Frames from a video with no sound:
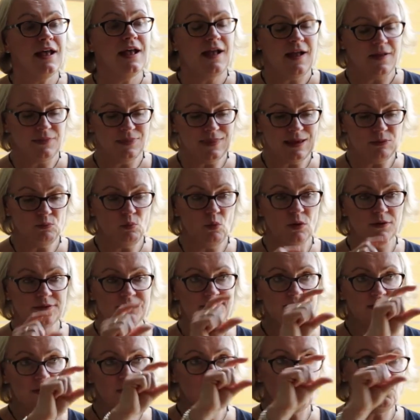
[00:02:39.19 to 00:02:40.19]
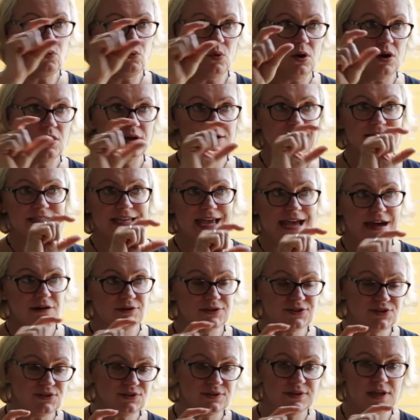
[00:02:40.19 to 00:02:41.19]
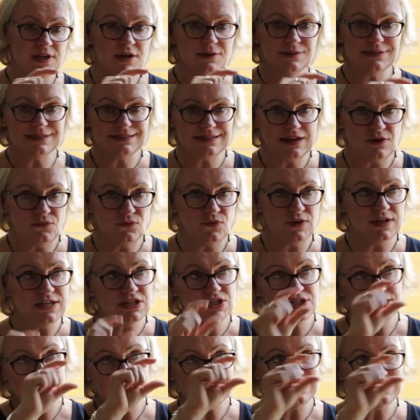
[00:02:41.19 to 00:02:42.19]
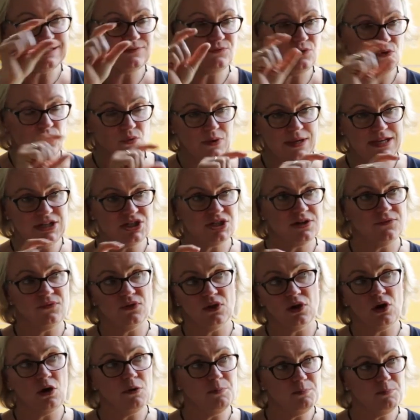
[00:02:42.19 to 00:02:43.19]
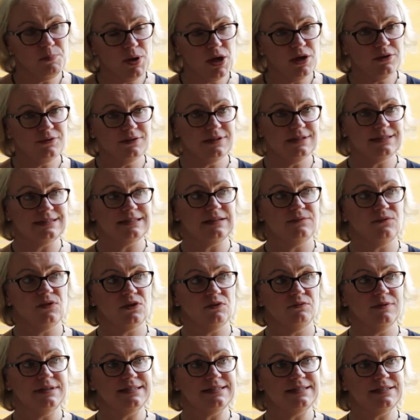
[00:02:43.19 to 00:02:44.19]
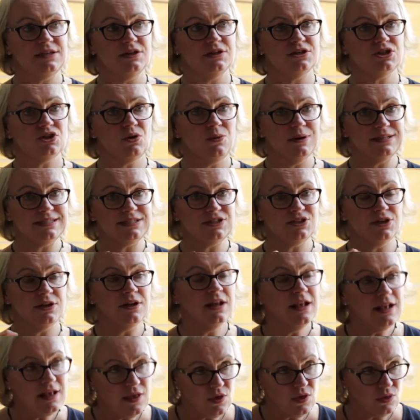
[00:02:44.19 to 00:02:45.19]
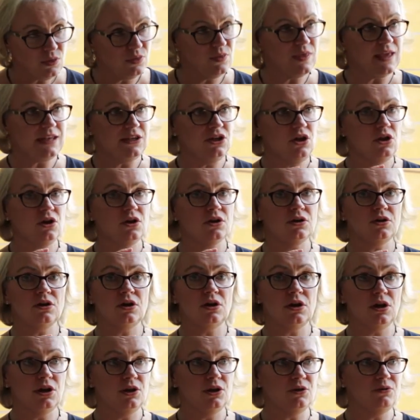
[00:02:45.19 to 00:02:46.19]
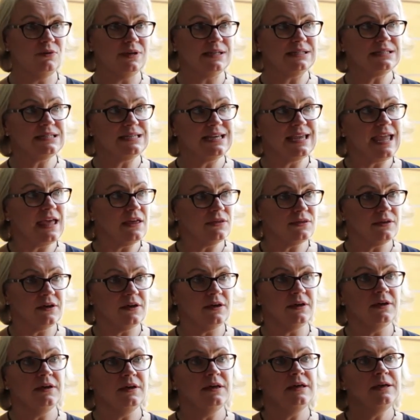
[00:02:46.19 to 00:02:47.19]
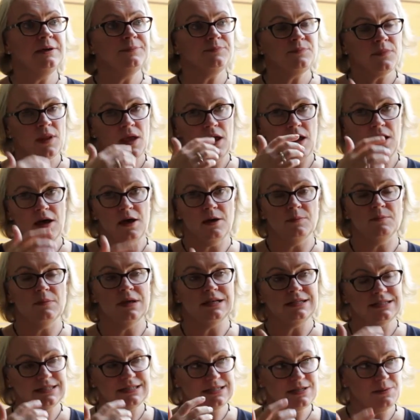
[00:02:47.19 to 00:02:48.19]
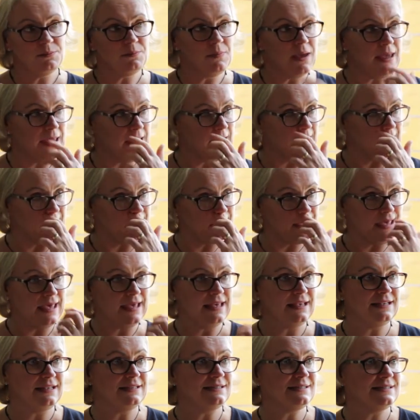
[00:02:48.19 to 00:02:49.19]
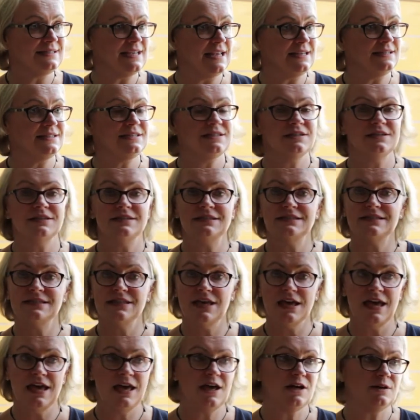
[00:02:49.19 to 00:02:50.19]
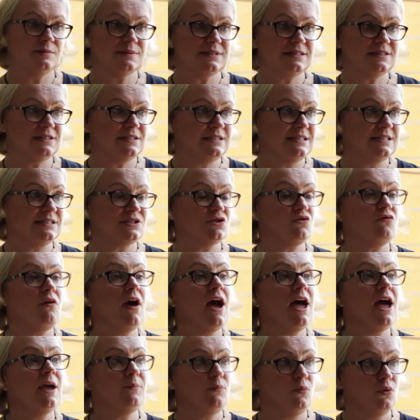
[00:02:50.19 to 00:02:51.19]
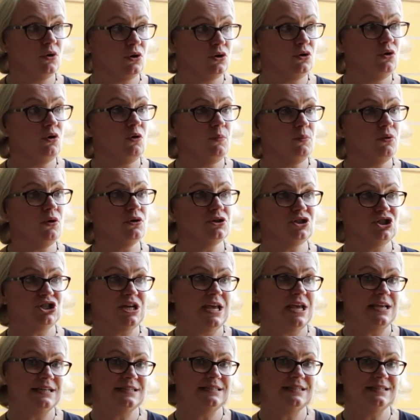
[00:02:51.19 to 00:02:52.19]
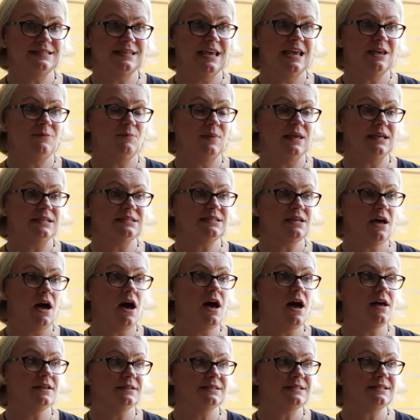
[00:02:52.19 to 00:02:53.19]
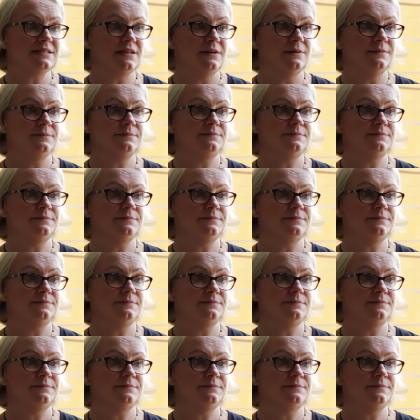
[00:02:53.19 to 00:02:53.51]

And then once you've worked out those definitions for each of the components of the research question, then you can glue it together to make a sentence that helps to describe what your project is aiming to answer.